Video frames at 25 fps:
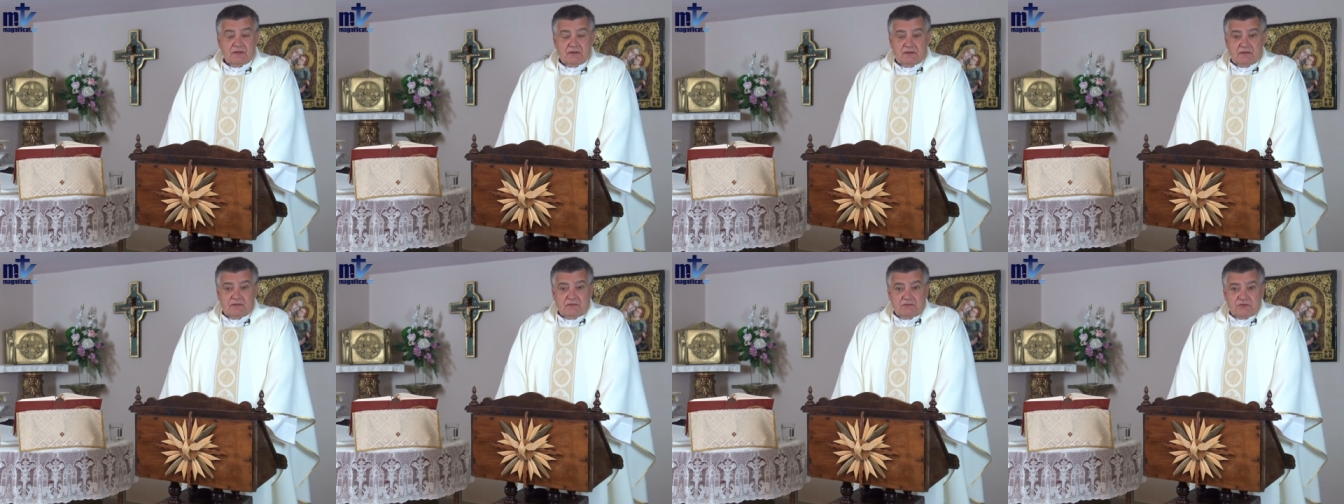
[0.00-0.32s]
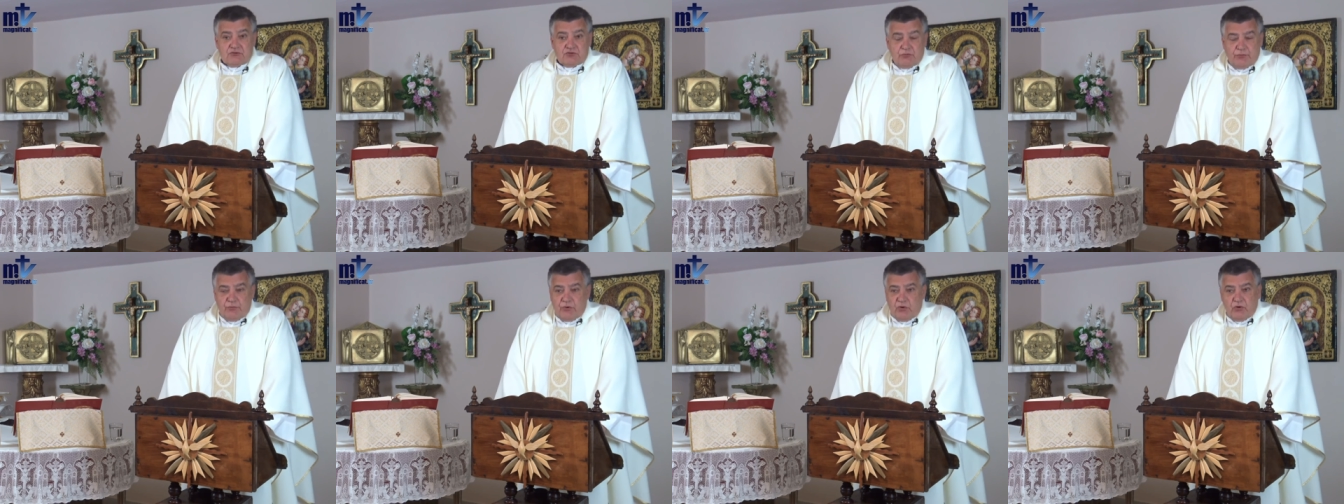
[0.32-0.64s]
I
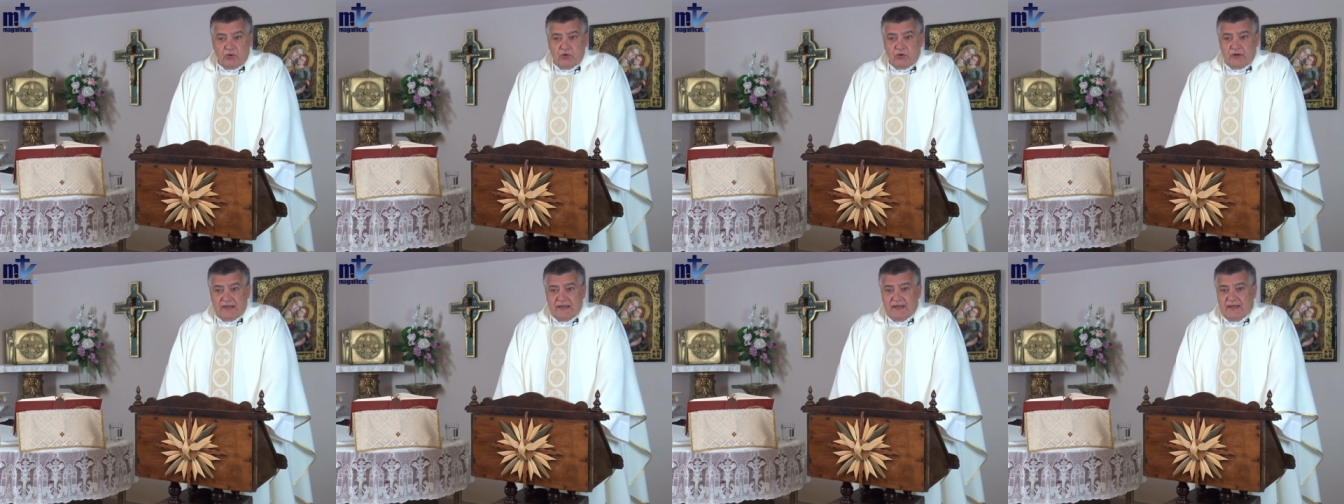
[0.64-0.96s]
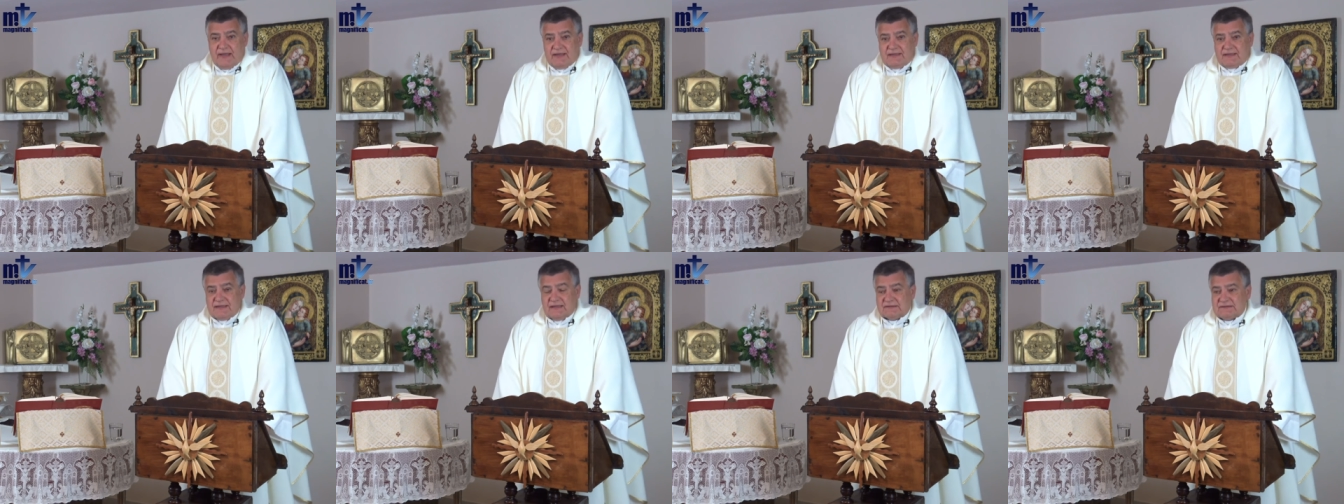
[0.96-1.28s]
suppose that
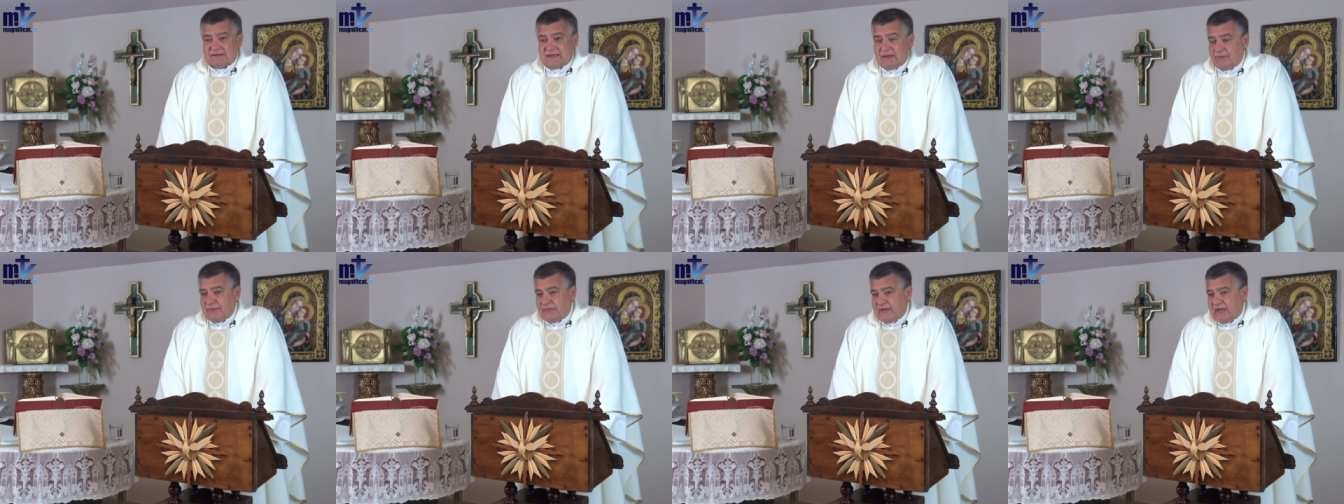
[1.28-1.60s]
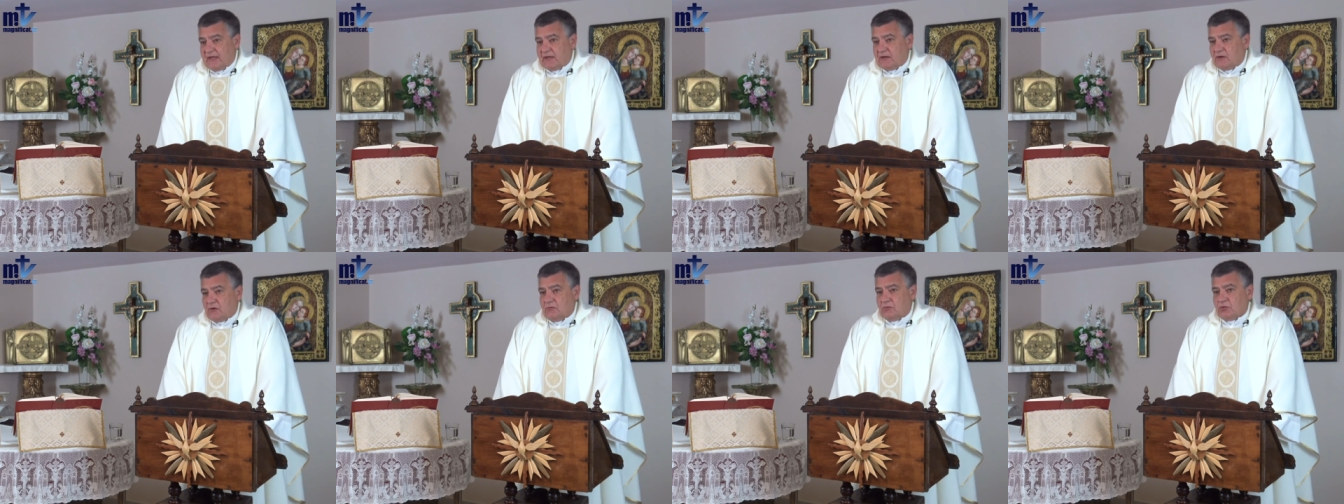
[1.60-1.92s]
she too,
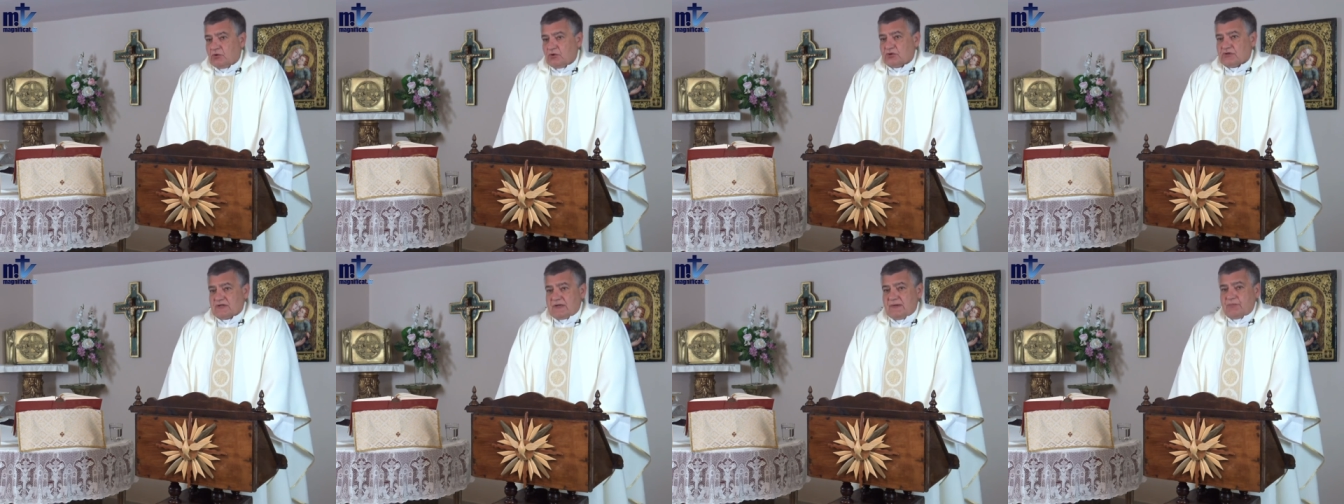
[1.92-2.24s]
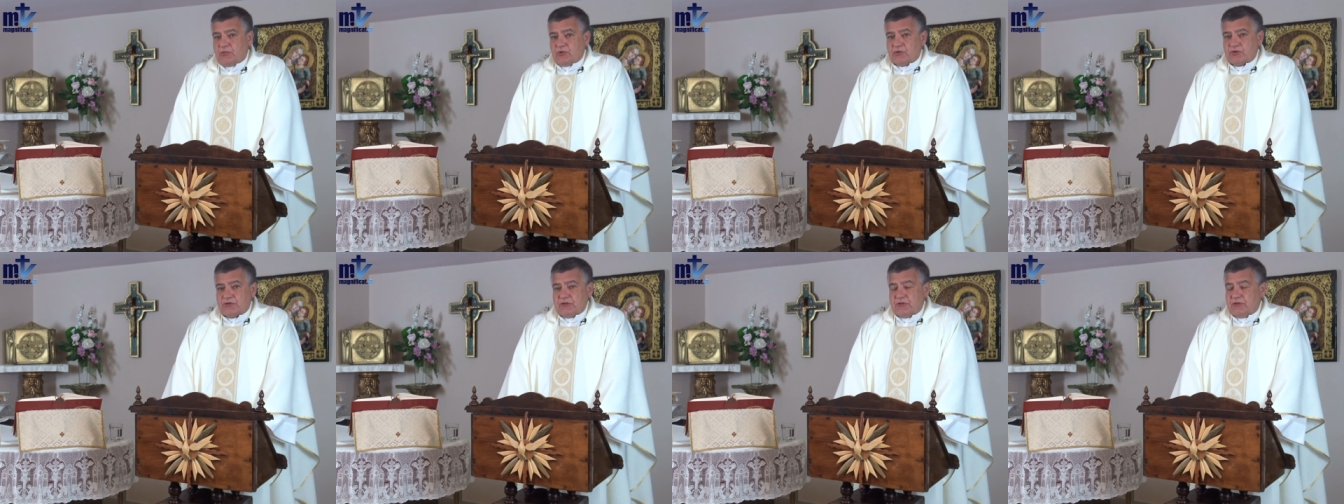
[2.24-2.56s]
like the
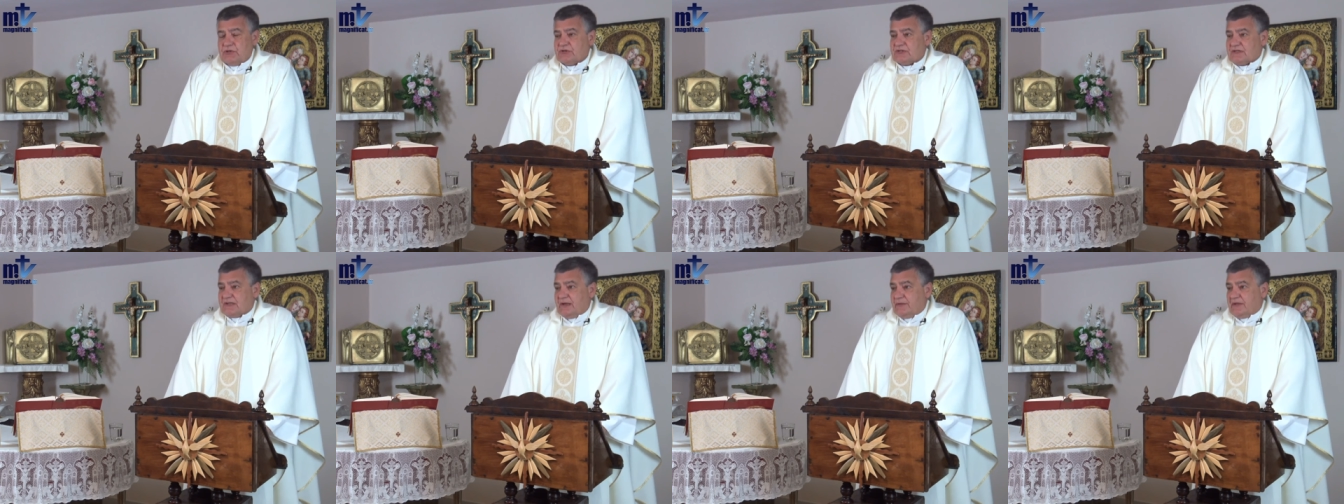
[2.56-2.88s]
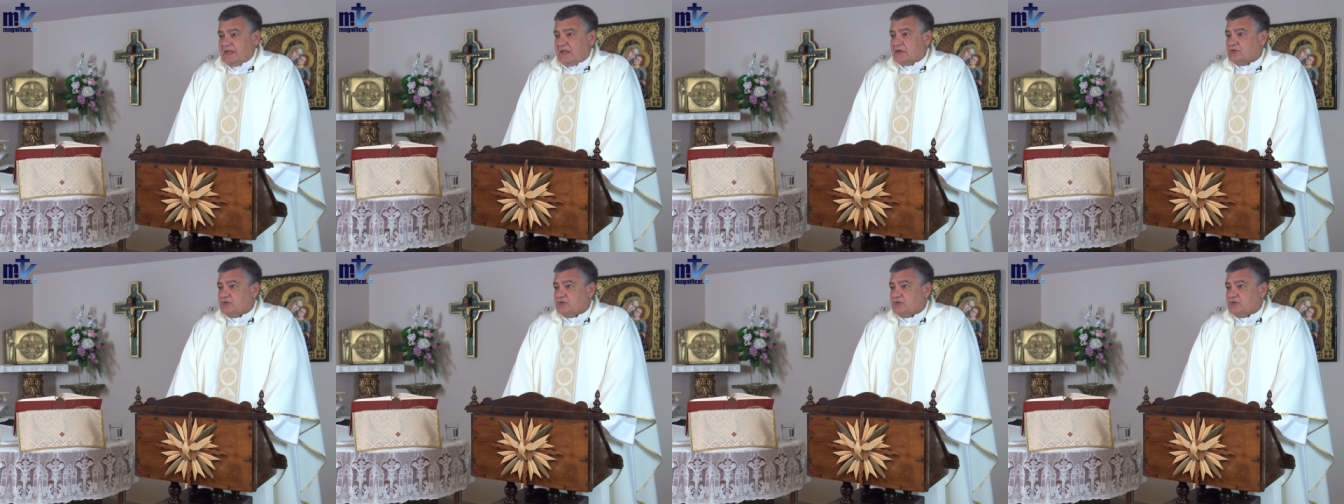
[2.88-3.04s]
apostles,